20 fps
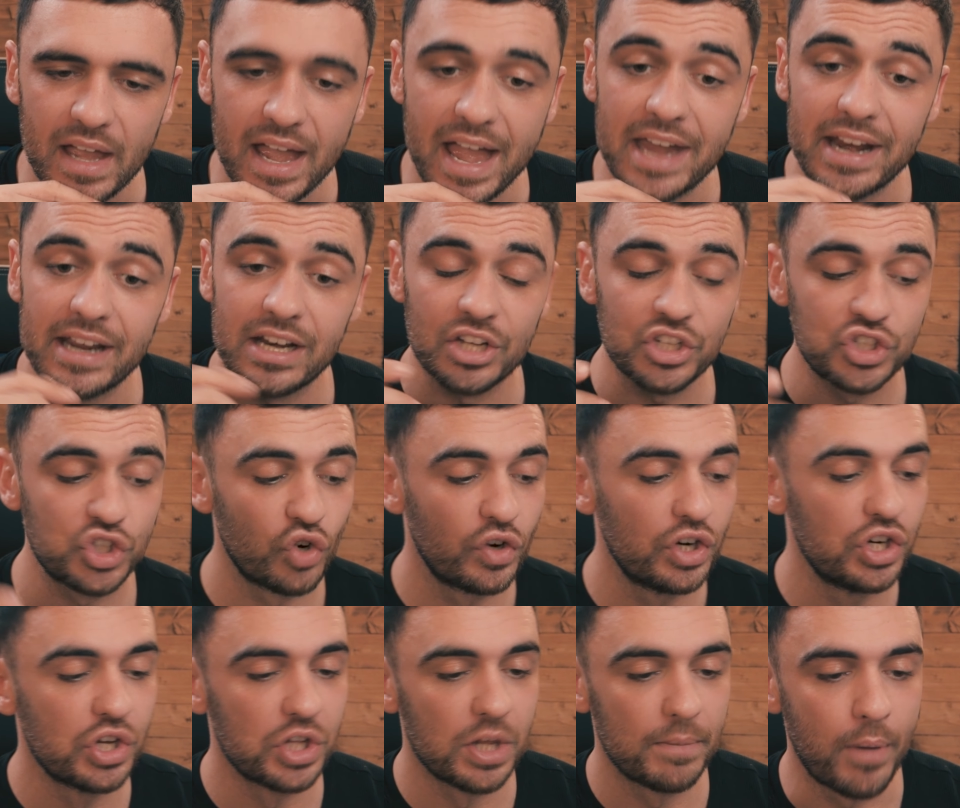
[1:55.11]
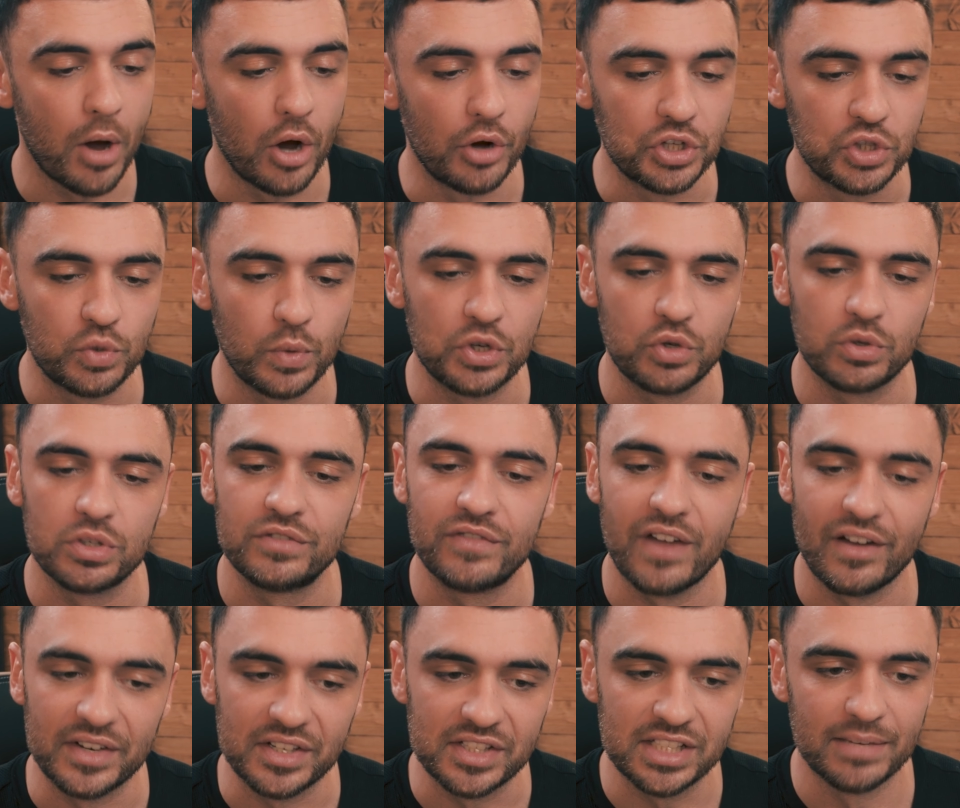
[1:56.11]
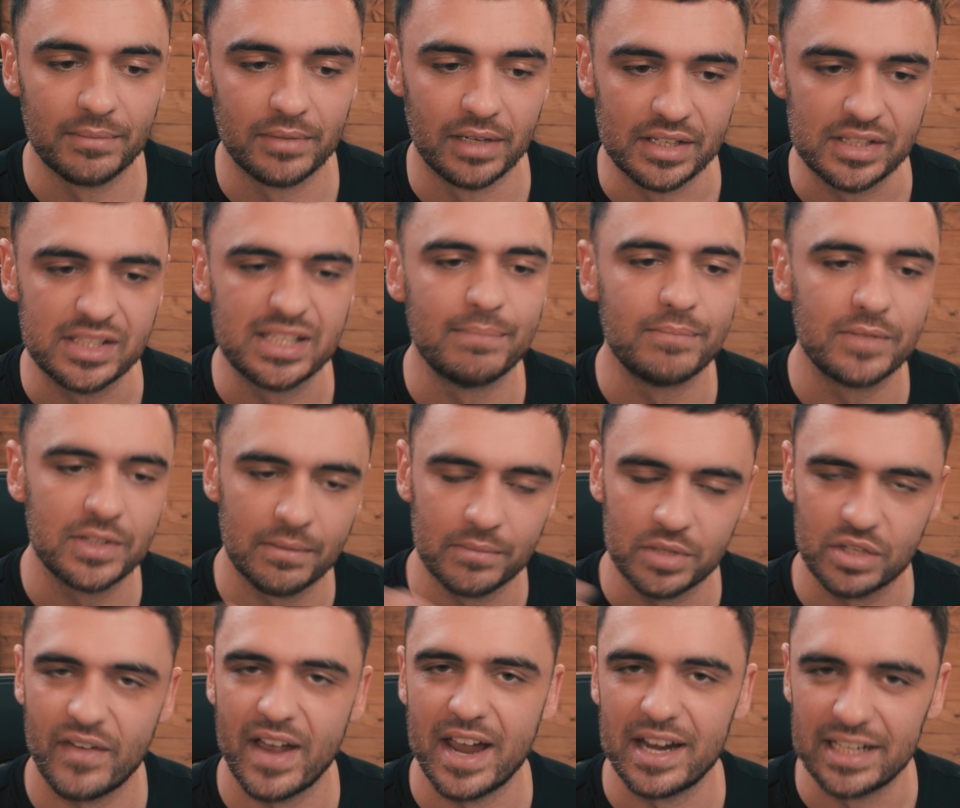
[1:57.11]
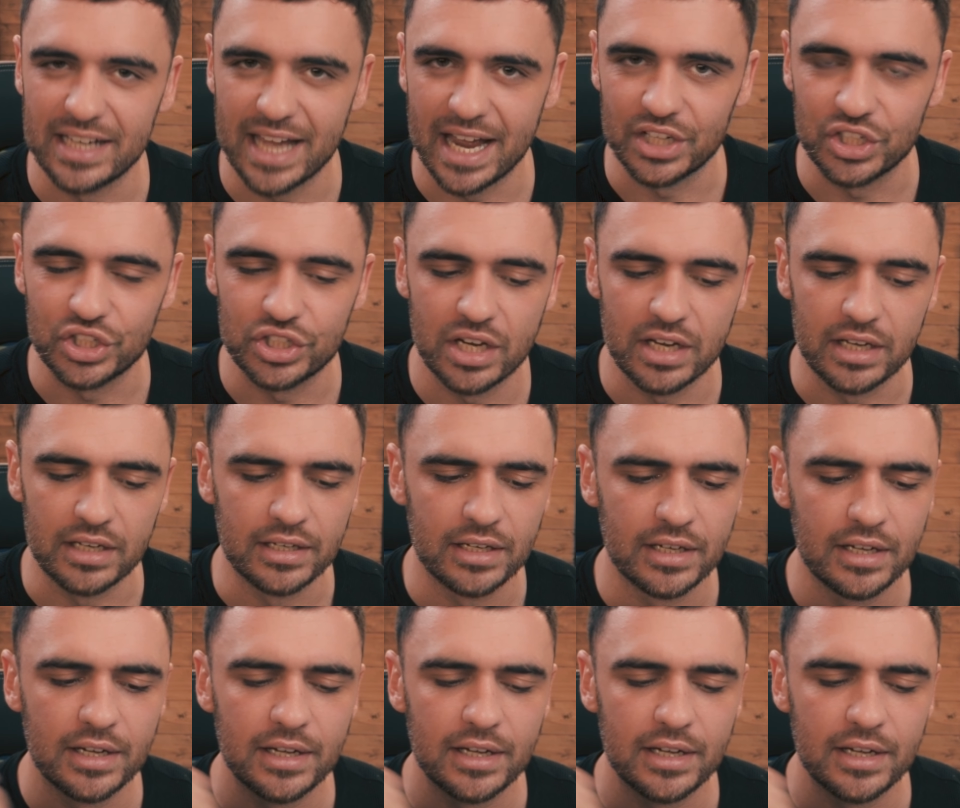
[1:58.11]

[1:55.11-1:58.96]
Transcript: And then I saw another post which was very similar symptoms of ADHD.